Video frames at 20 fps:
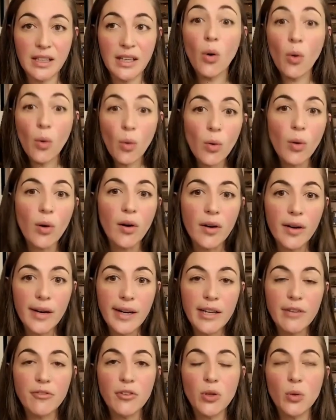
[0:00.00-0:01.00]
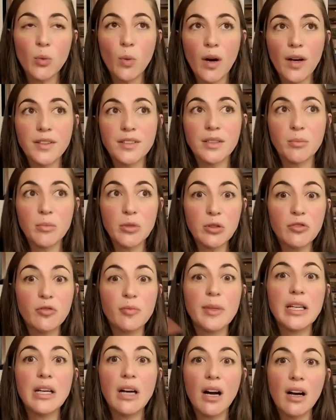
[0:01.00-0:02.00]
Or if you want to move
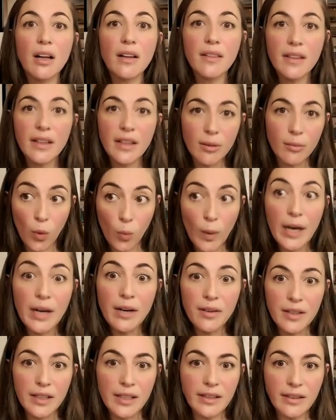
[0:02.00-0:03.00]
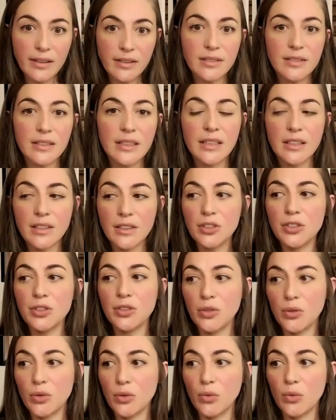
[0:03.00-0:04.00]
beyond the awareness
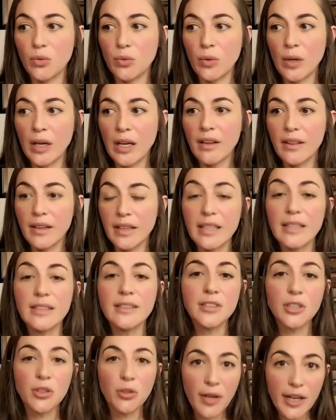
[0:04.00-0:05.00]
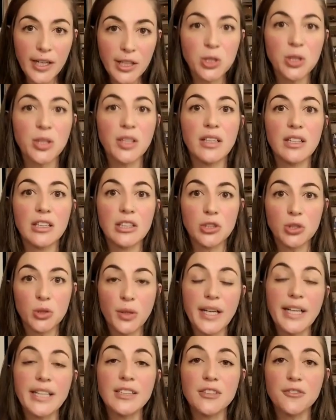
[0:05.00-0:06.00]
into the integration and the
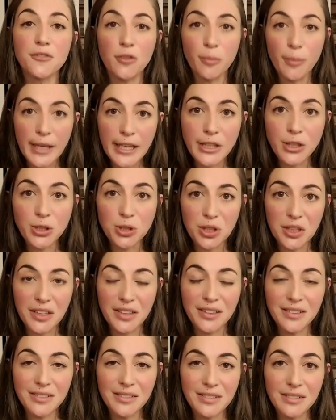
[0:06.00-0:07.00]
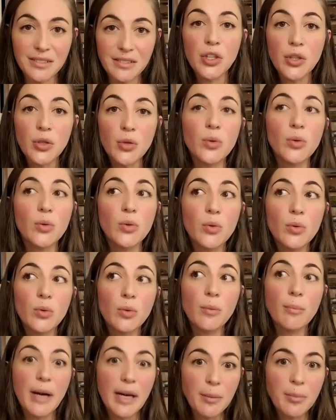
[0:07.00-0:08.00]
transformation, you
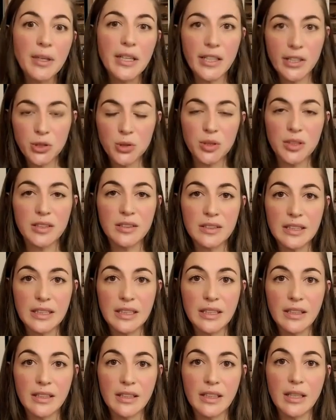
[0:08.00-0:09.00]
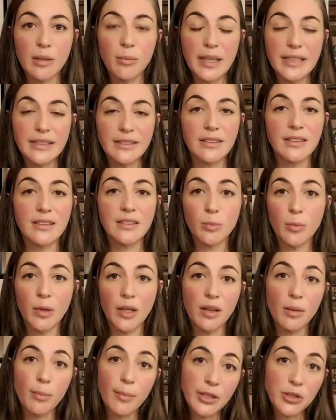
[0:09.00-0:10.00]
might be interested in my
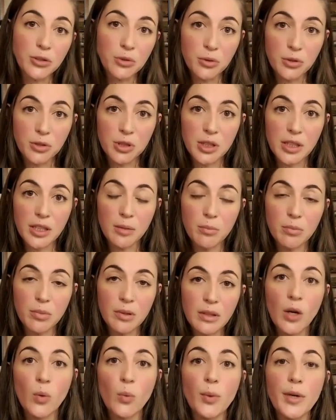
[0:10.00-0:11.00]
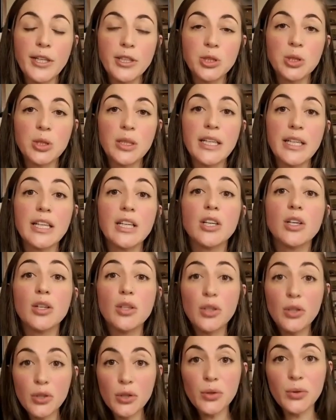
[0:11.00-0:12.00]
6-month mentorship, which
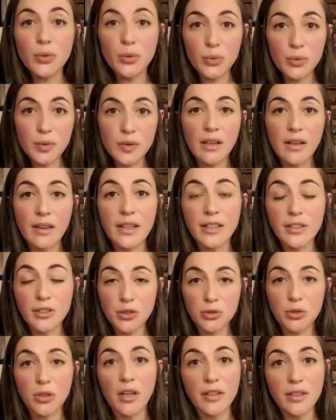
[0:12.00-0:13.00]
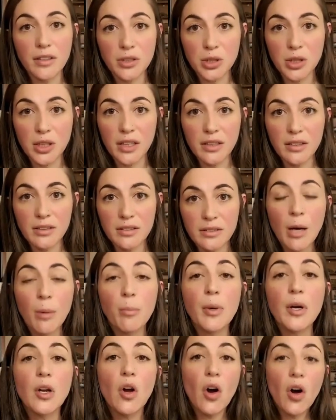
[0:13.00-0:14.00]
includes the astrology,
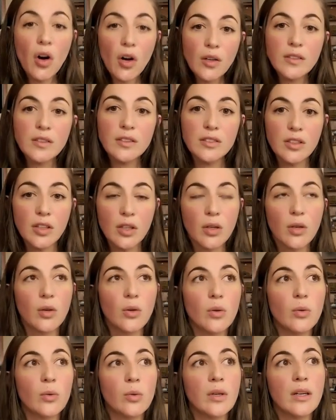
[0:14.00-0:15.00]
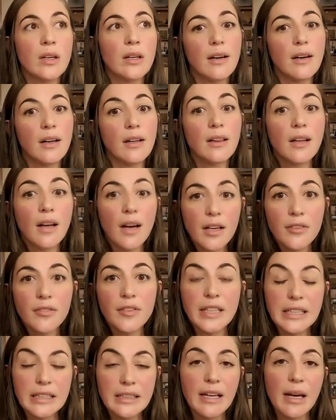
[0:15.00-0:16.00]
but also a lot of
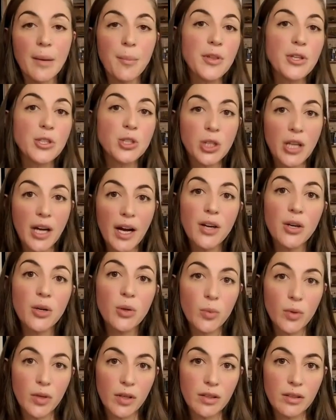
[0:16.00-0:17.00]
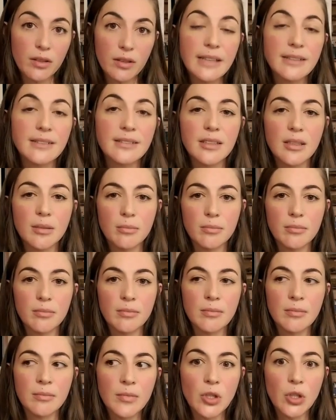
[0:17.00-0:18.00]
in-depth shadow work and some
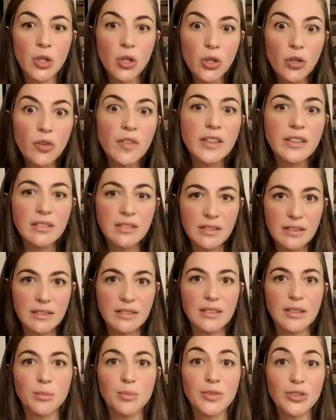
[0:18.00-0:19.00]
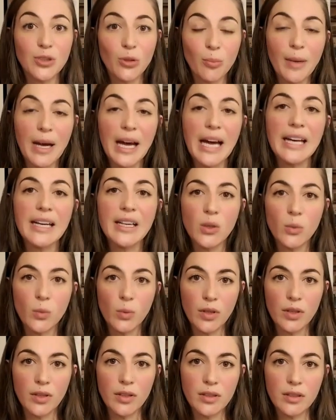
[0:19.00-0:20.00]
nervous system somatic
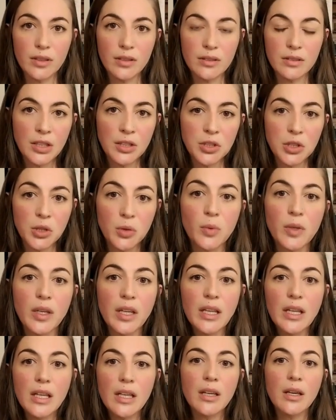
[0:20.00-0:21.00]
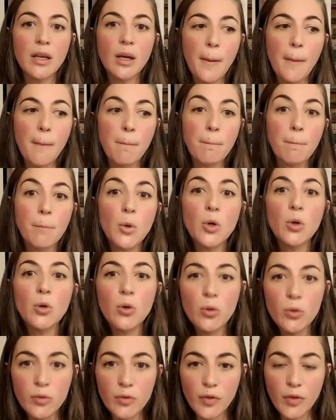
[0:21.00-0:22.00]
work to really
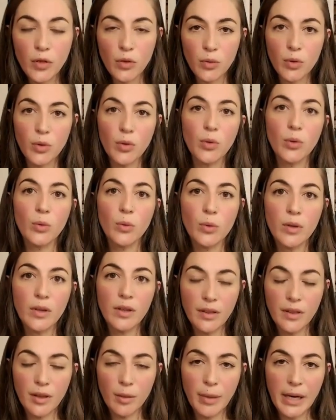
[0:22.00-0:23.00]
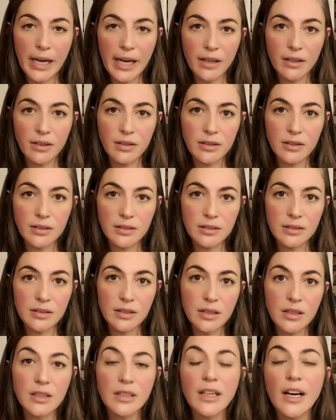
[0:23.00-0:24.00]
move through the patterns,
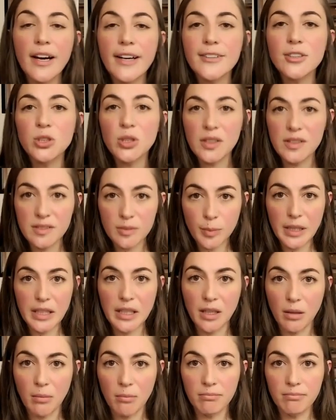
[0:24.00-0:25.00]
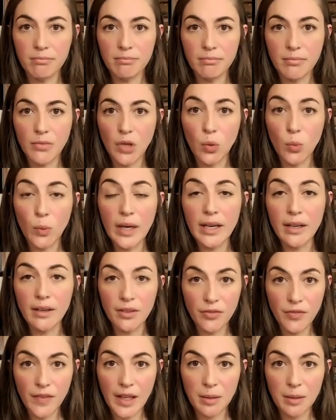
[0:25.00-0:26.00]
not just become aware
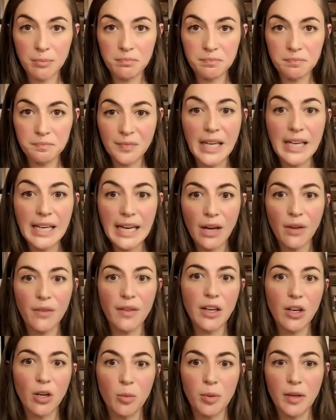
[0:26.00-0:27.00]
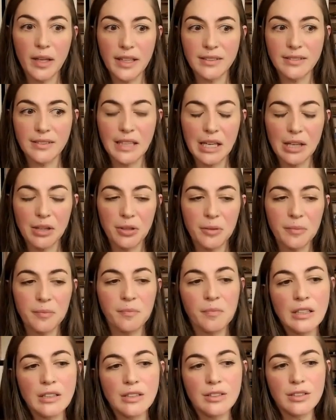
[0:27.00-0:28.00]
of them and how they all play together.
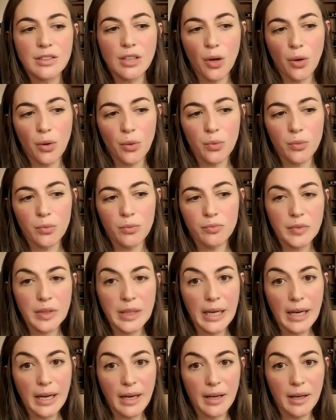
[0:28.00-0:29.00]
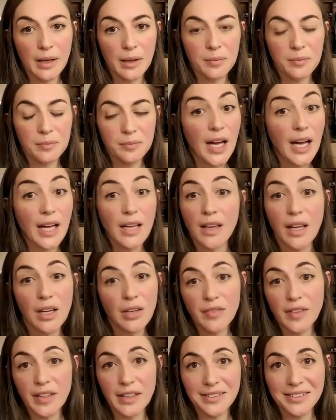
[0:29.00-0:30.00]
So, yeah, I
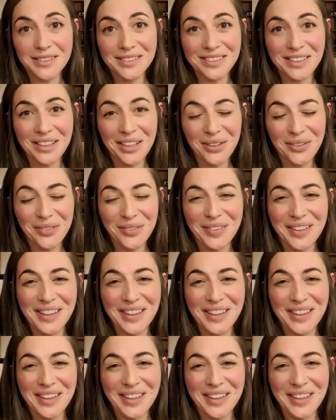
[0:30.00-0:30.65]
love this stuff.